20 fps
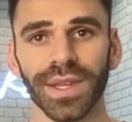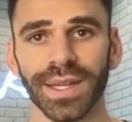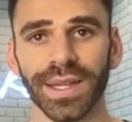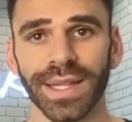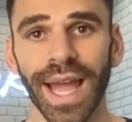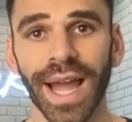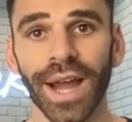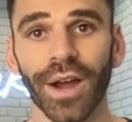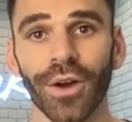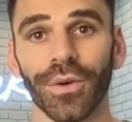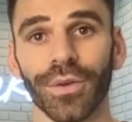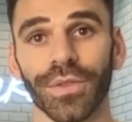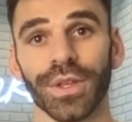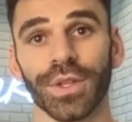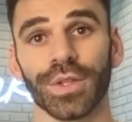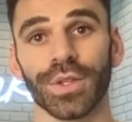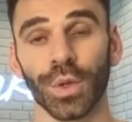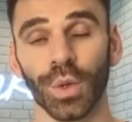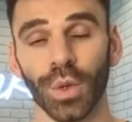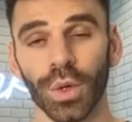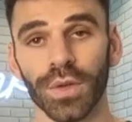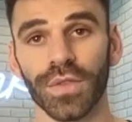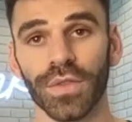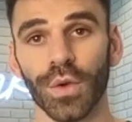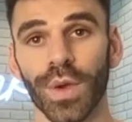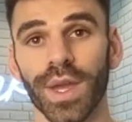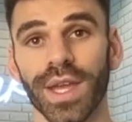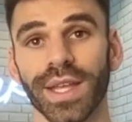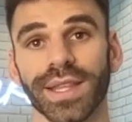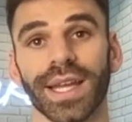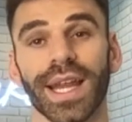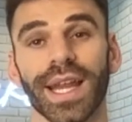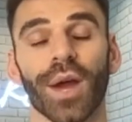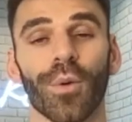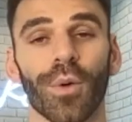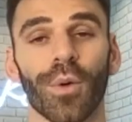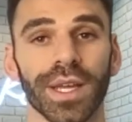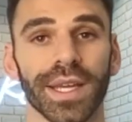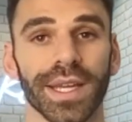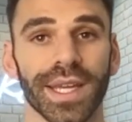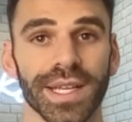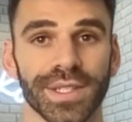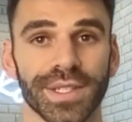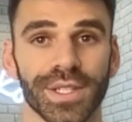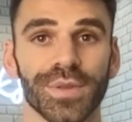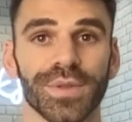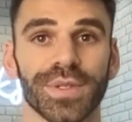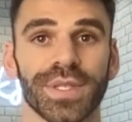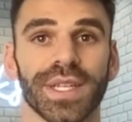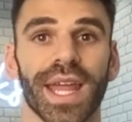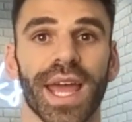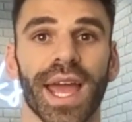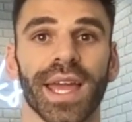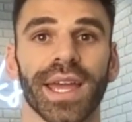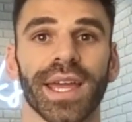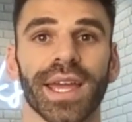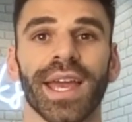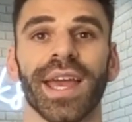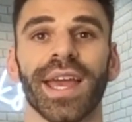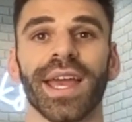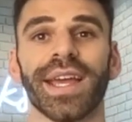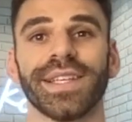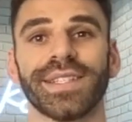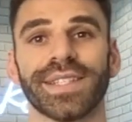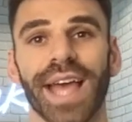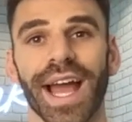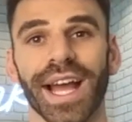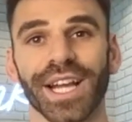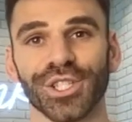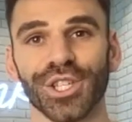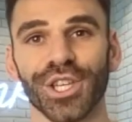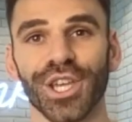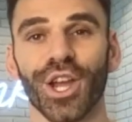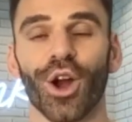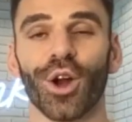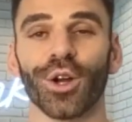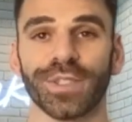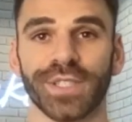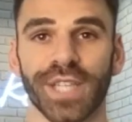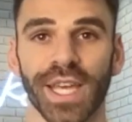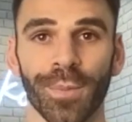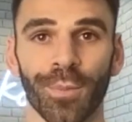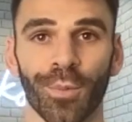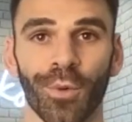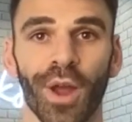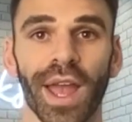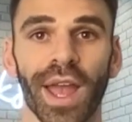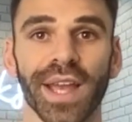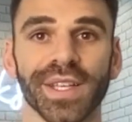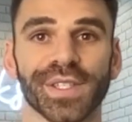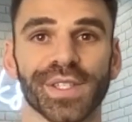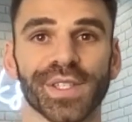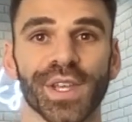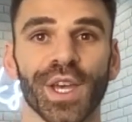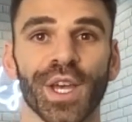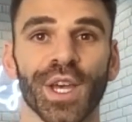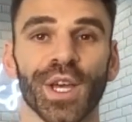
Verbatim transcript: Now, the tool of the week that I want to get to today is actually our TipRanks